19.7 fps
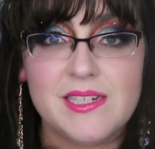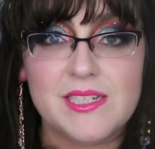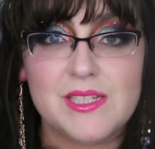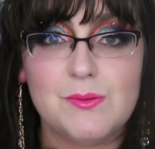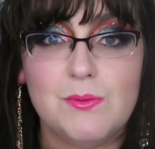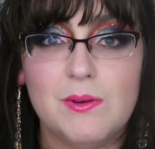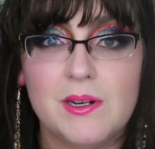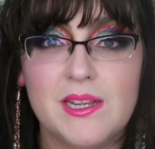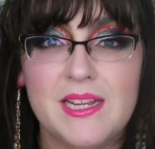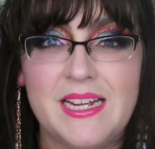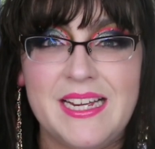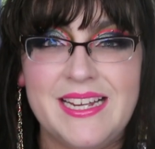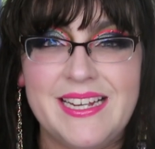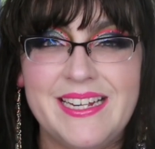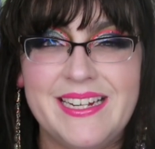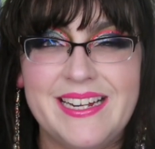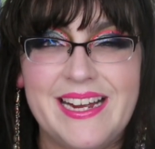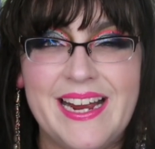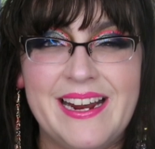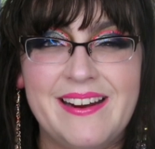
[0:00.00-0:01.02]
It's one of
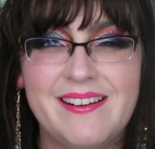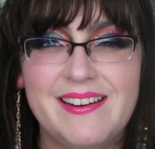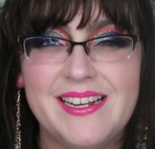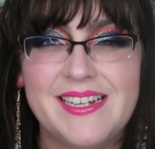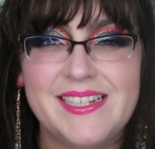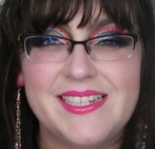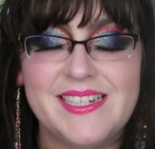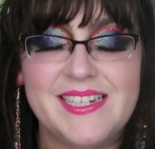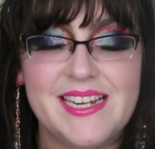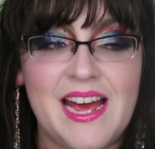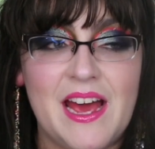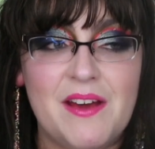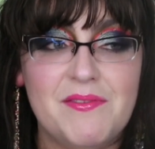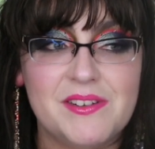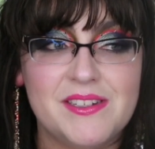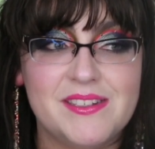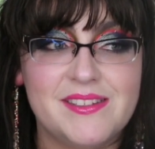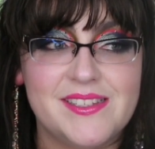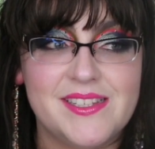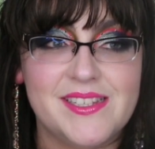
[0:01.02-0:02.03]
the earliest
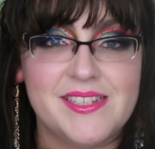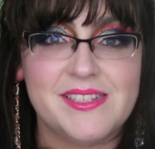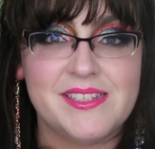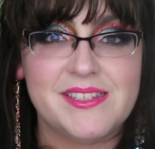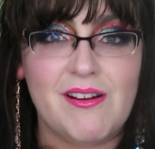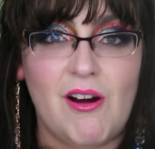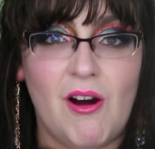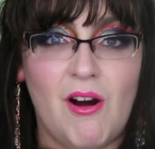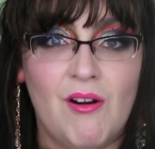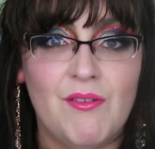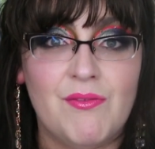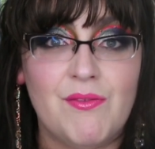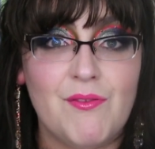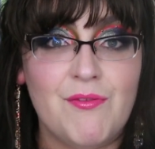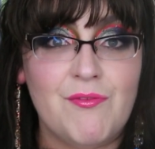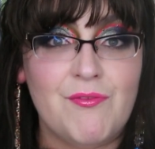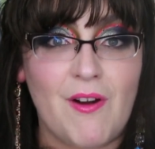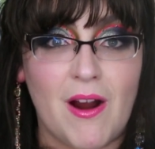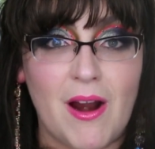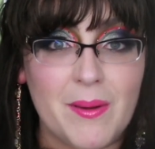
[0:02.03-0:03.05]
evidences of
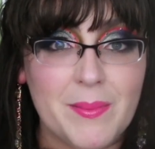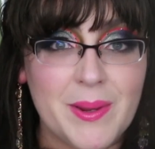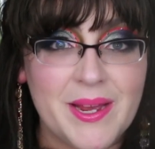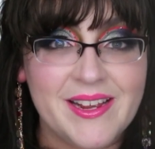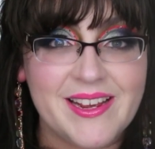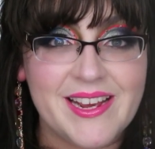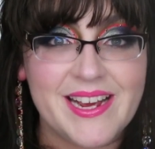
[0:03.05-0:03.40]
farming.